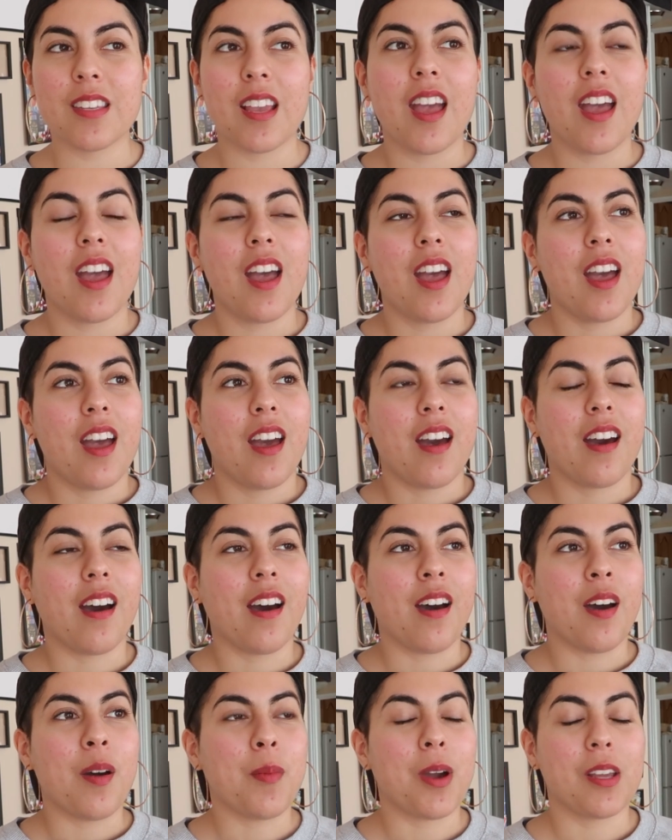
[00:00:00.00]

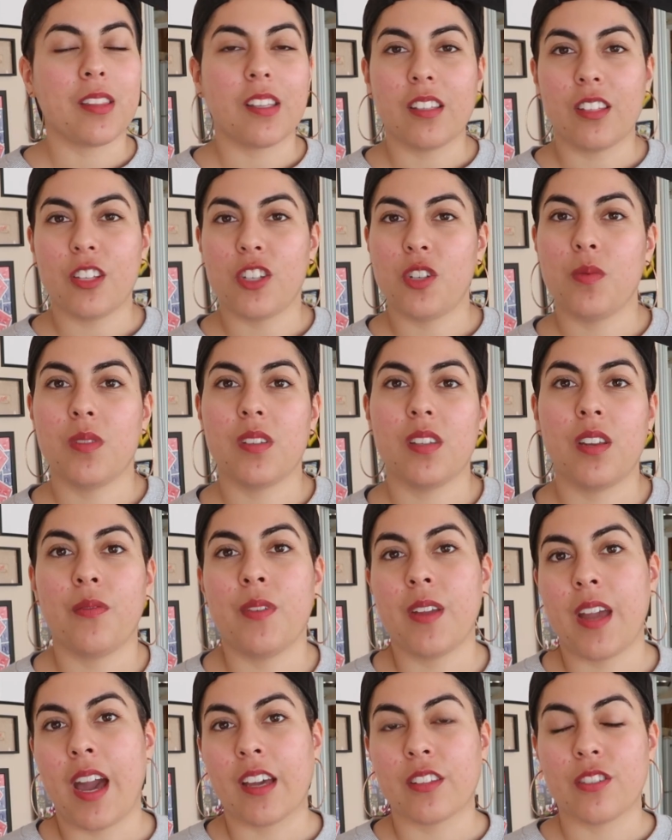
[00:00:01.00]
Um, I thought that she was gonna
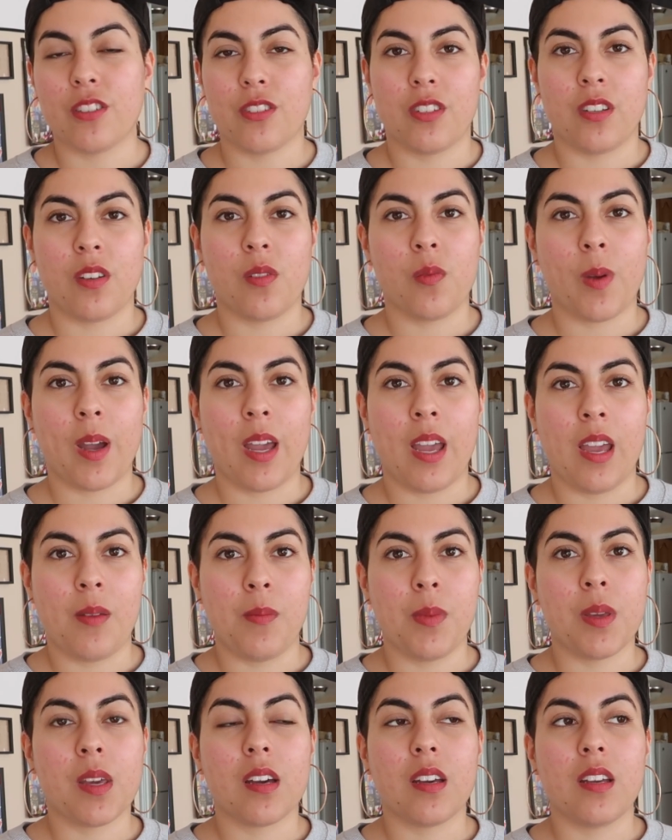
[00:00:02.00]
react a certain way
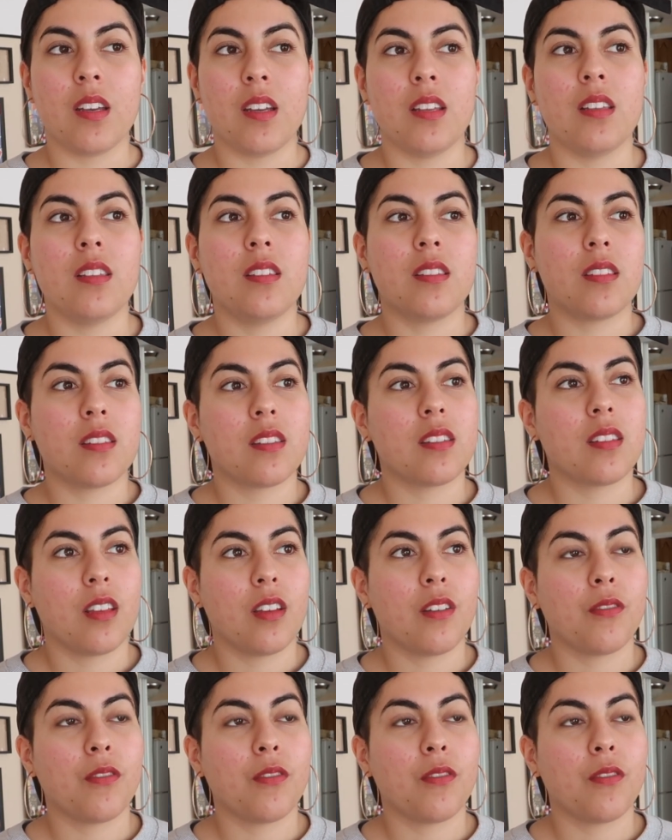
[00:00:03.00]
because